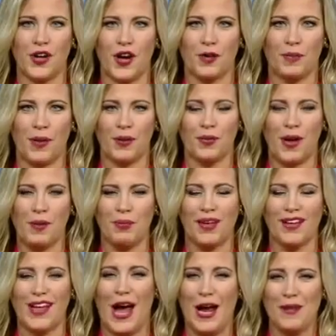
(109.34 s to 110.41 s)
your dog, by the way,
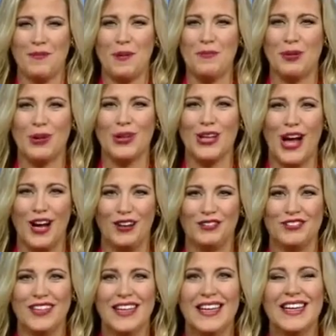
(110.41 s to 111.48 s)
but a lot of people
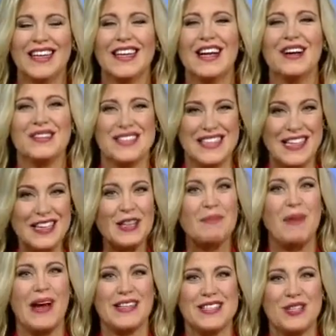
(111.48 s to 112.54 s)
love, you know, seeing
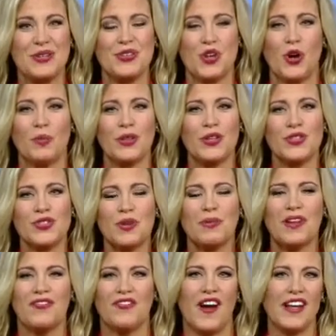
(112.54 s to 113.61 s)
the Best in Show, but there's so
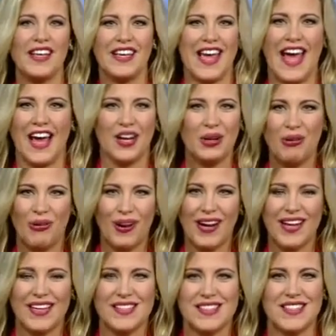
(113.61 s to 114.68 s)
many funny
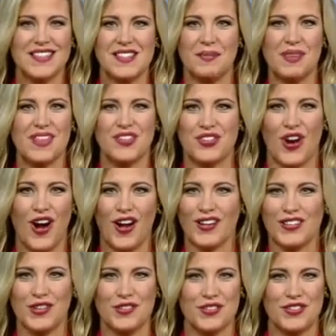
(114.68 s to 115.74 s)
categories, and some of the
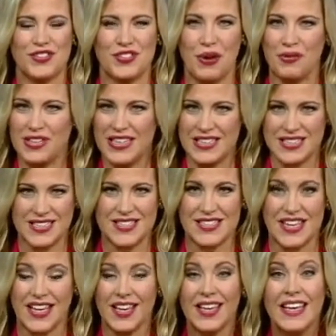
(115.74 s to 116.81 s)
dogs are just so neat to
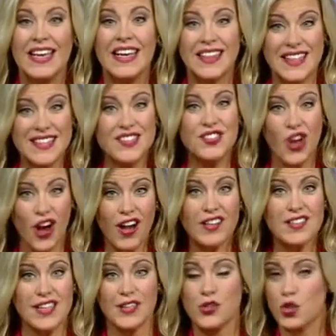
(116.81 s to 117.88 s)
see. These
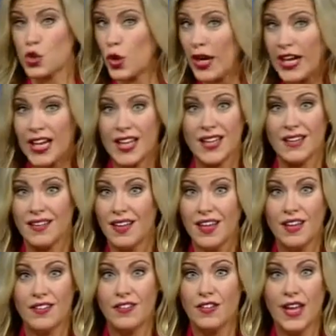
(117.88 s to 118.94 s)
dogs, like, train.
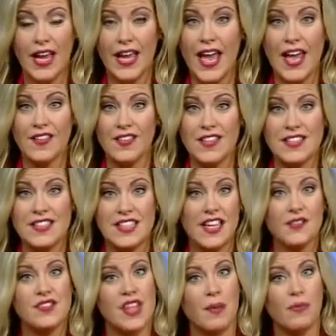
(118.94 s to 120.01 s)
I know. And this
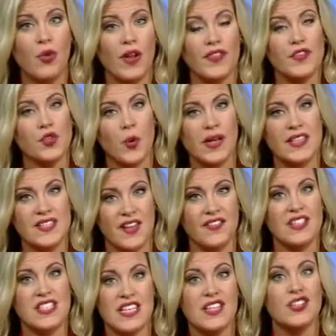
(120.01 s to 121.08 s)
gives them, what, the
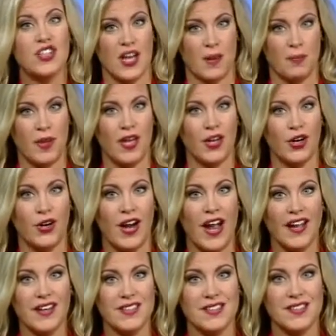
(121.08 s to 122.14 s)
2017 champion,
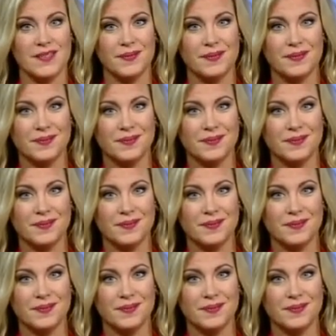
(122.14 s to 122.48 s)
correct?